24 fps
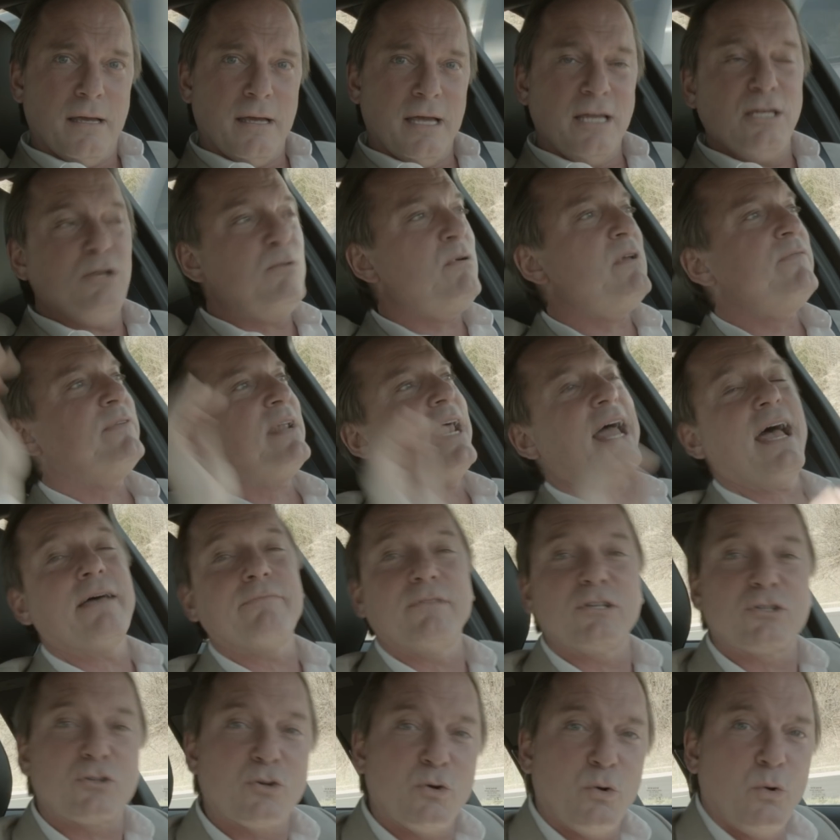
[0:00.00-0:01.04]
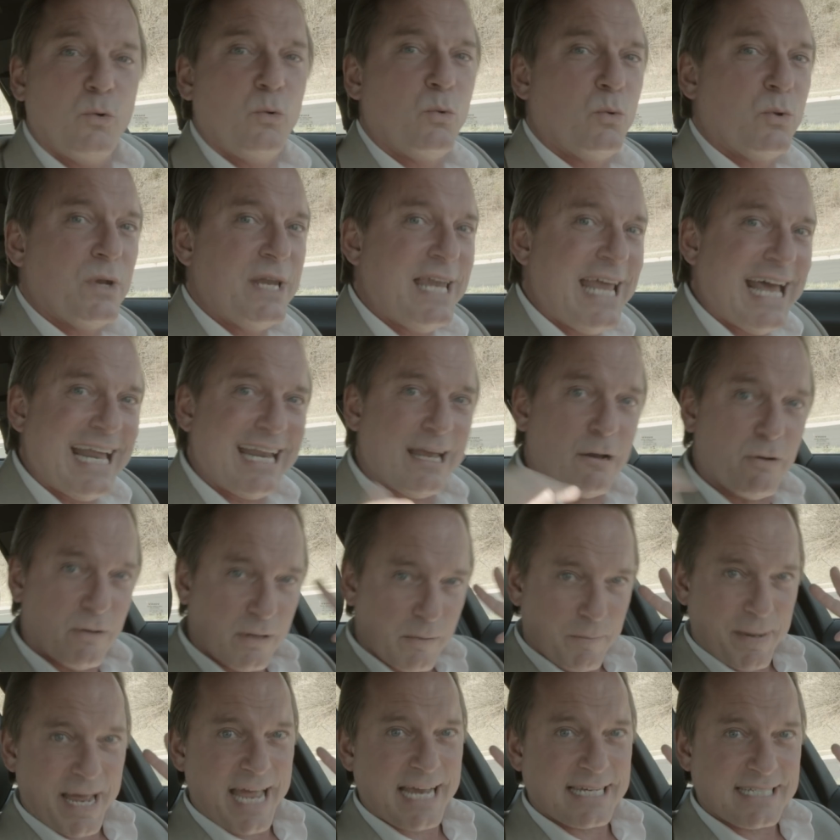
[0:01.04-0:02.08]
And you even have this cool netting on the
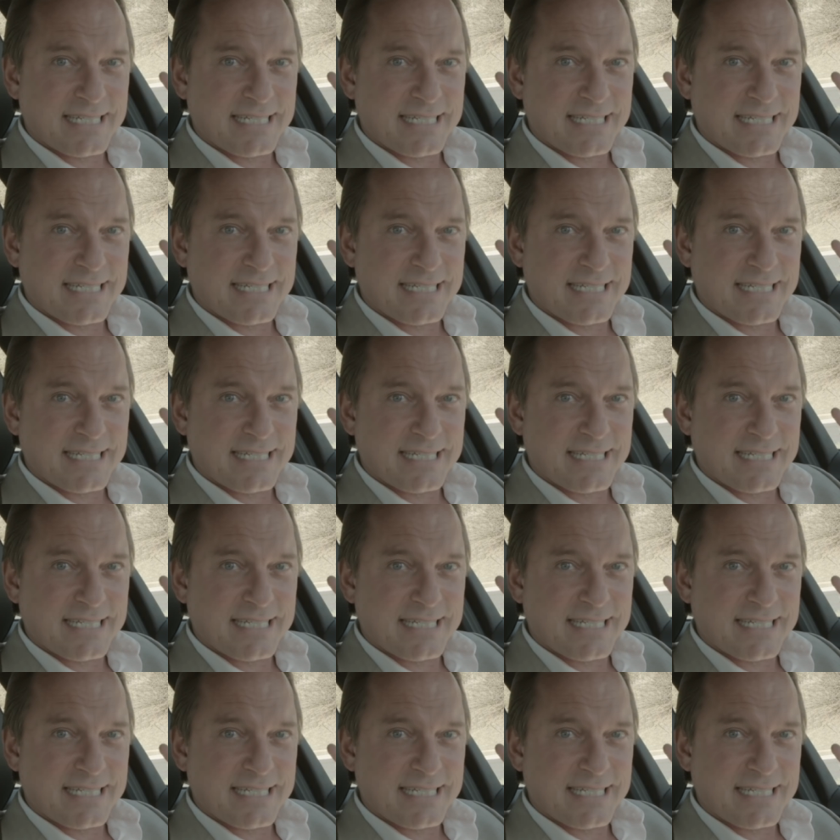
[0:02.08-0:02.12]
back